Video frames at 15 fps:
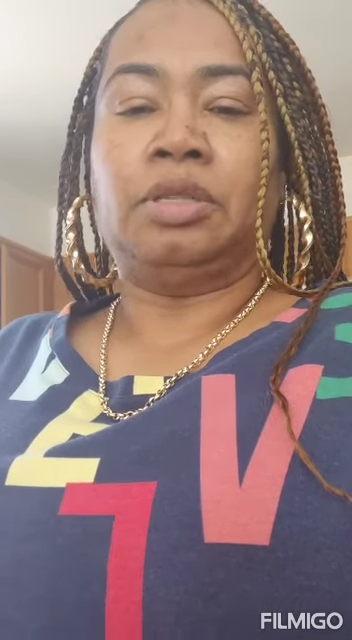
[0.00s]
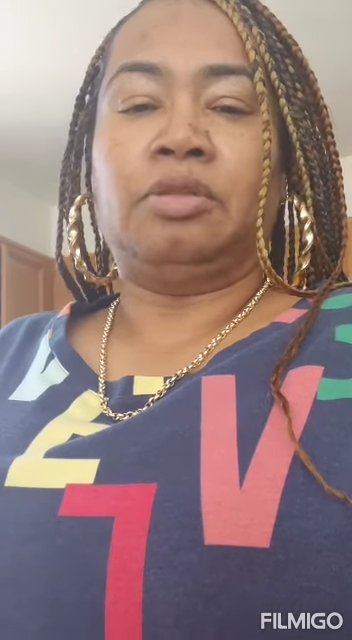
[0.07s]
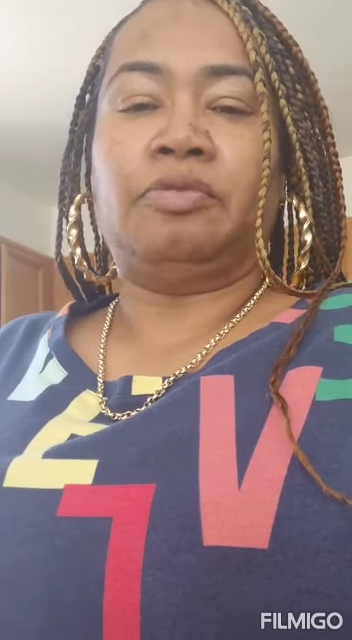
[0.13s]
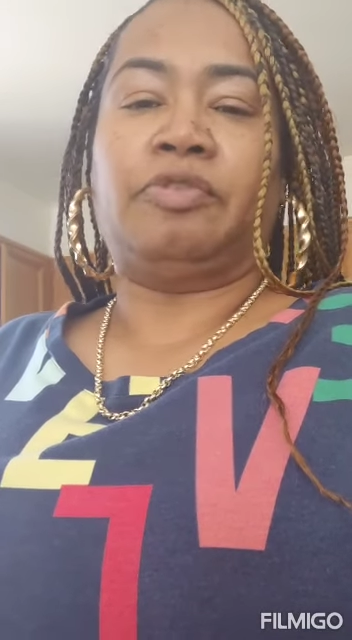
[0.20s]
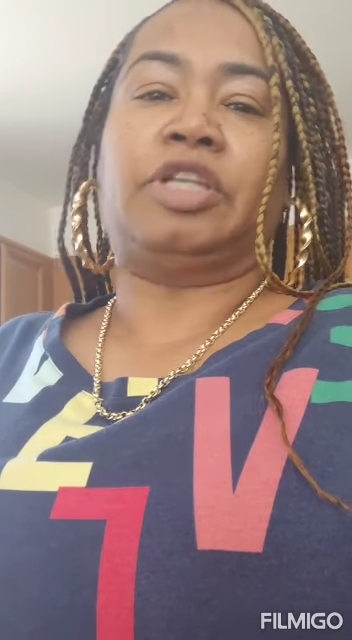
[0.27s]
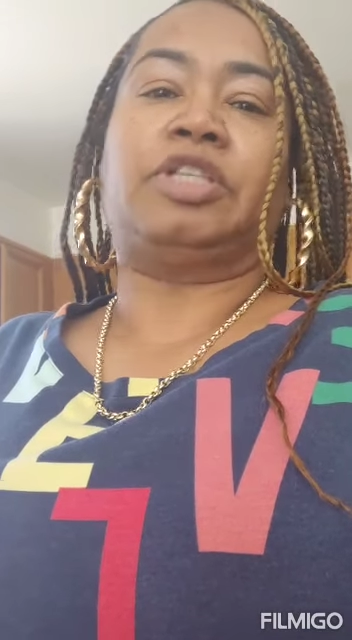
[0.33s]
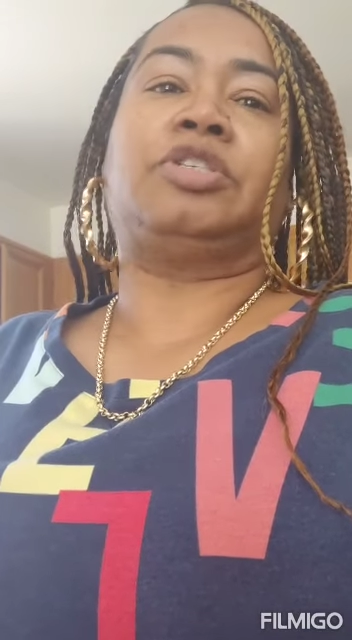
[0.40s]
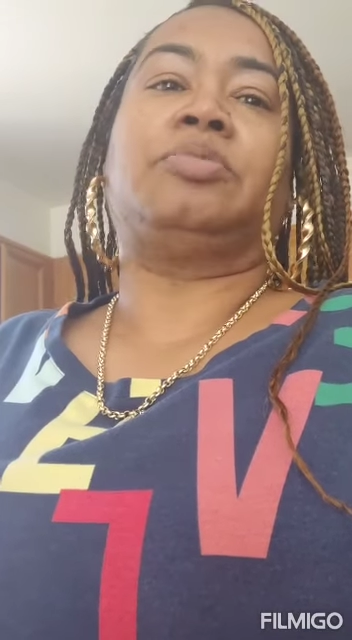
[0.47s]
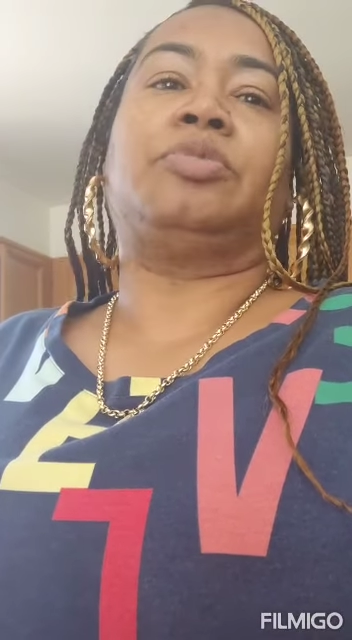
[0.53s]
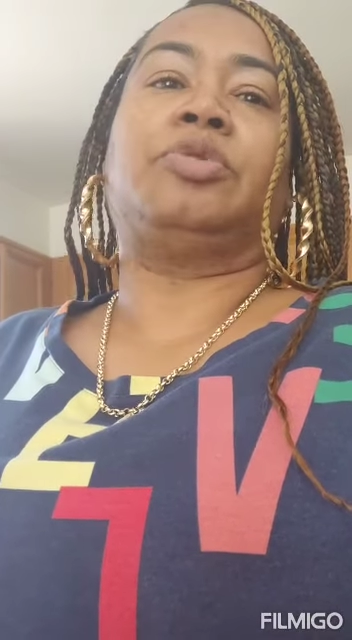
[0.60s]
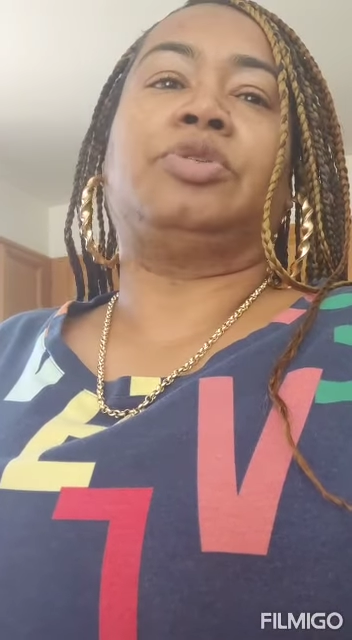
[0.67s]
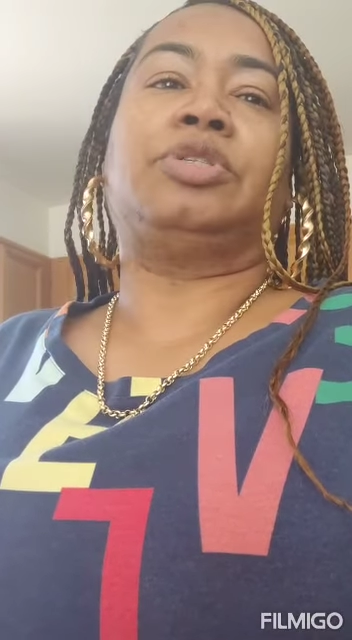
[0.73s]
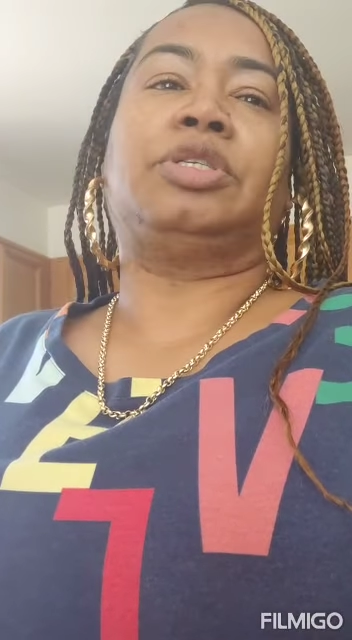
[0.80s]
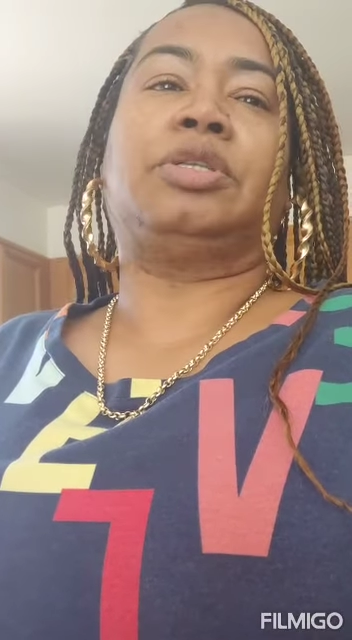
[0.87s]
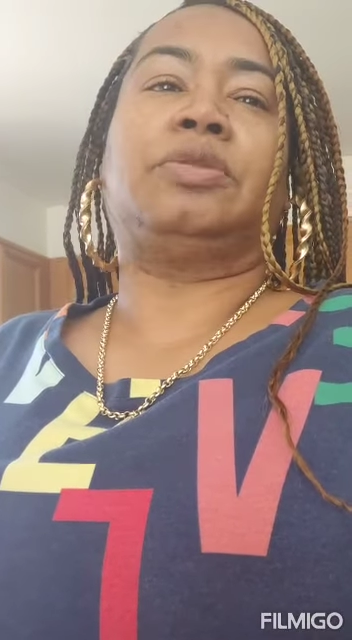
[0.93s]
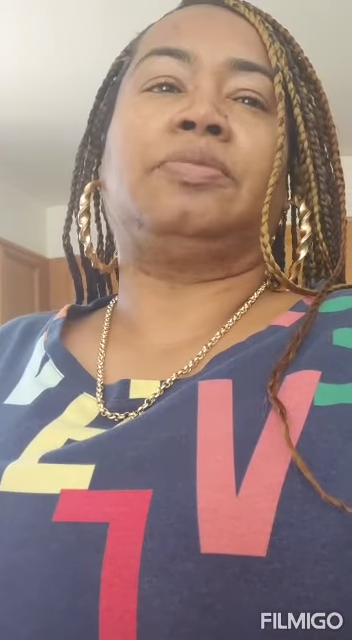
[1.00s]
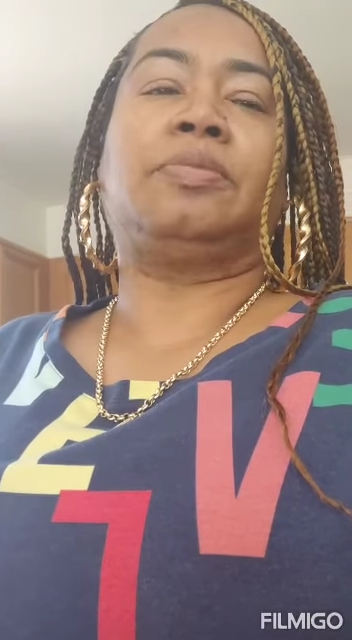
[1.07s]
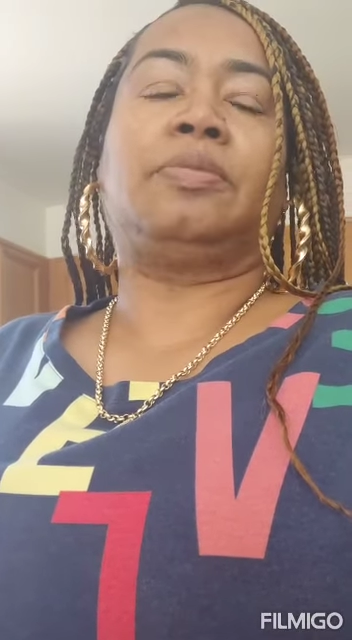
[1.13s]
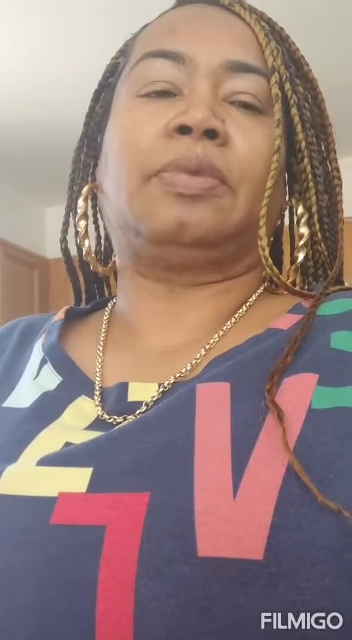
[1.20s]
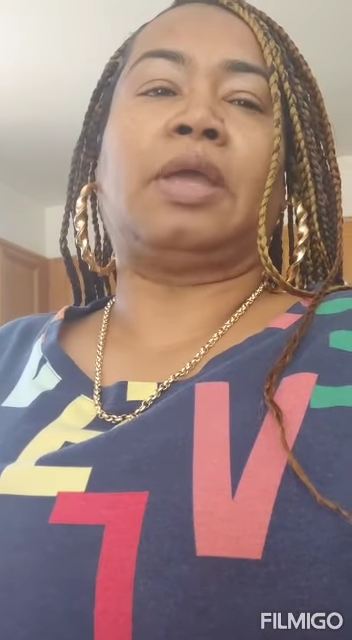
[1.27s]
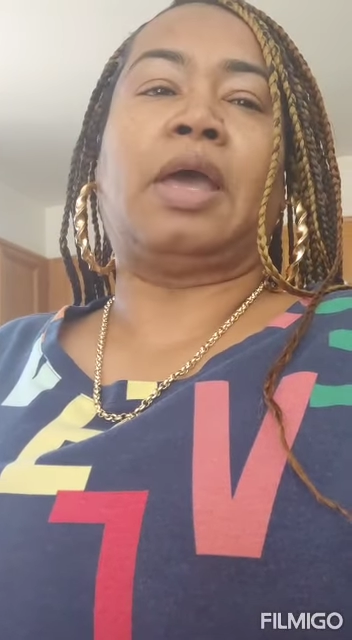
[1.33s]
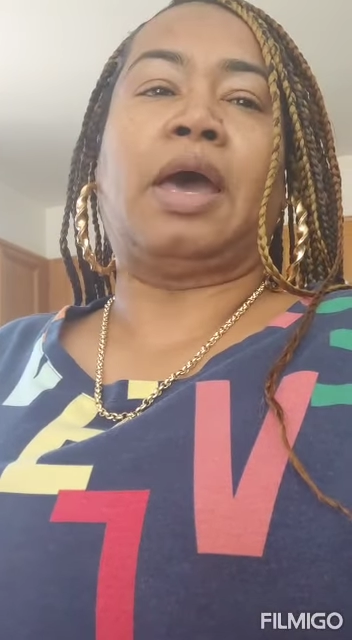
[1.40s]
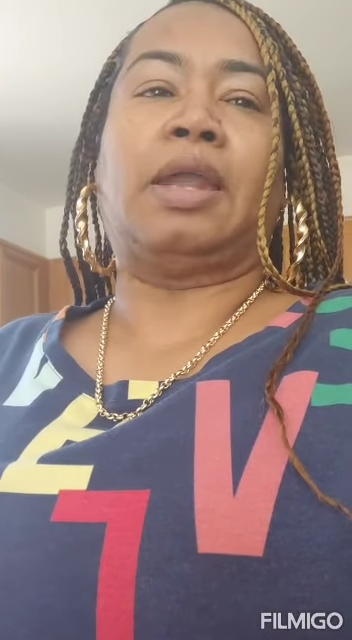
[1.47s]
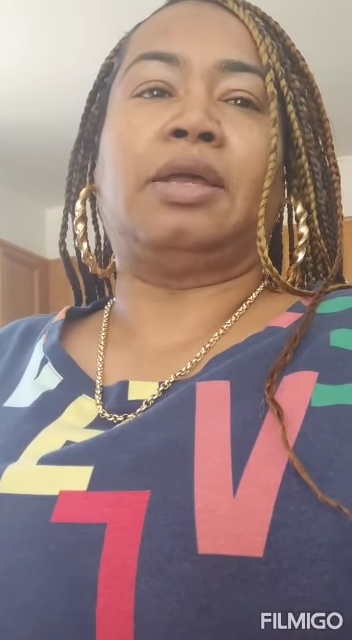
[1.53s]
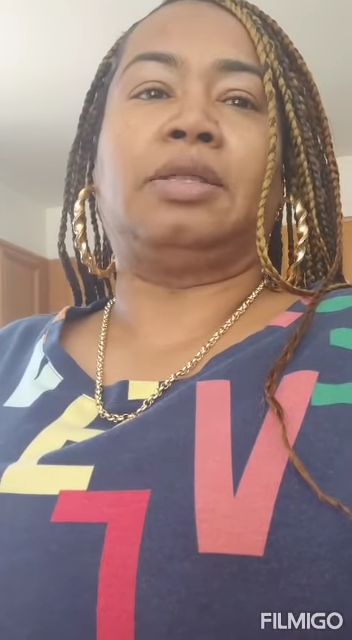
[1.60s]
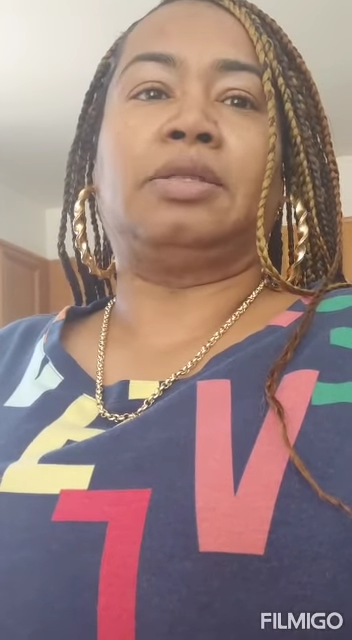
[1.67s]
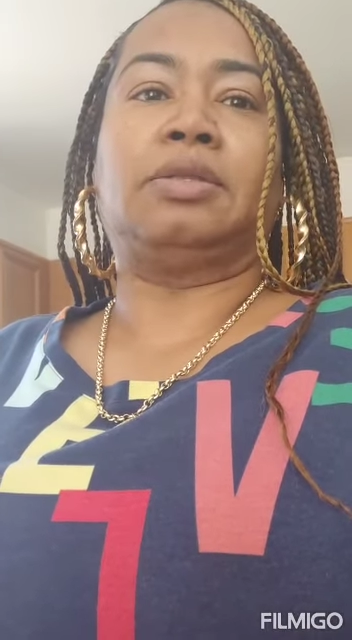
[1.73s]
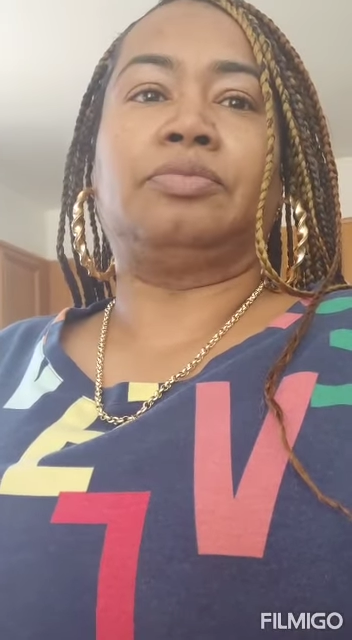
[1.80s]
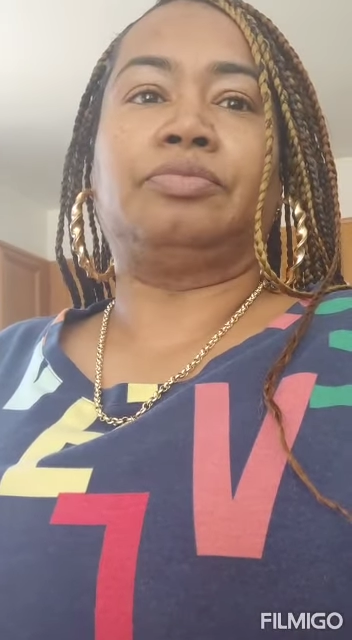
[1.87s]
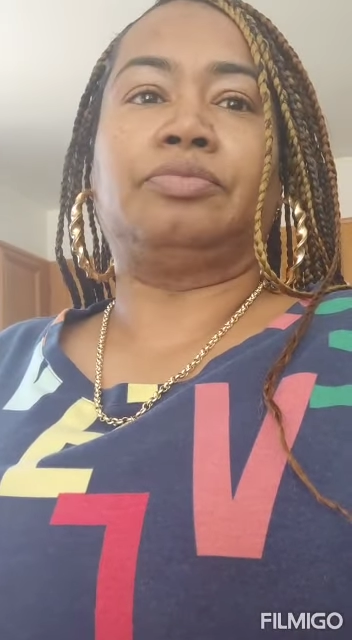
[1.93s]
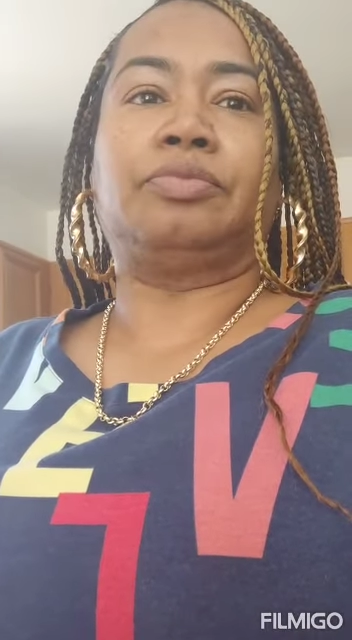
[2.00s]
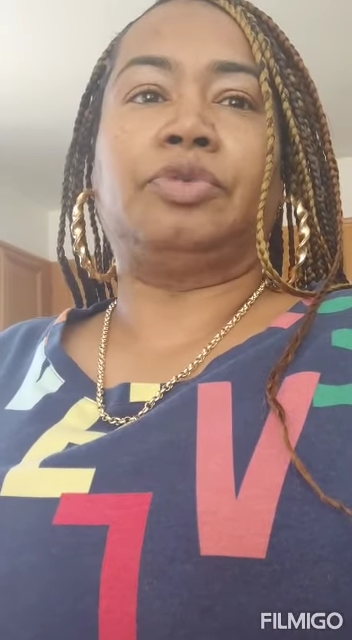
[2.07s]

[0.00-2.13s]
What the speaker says: the vegetables and adding,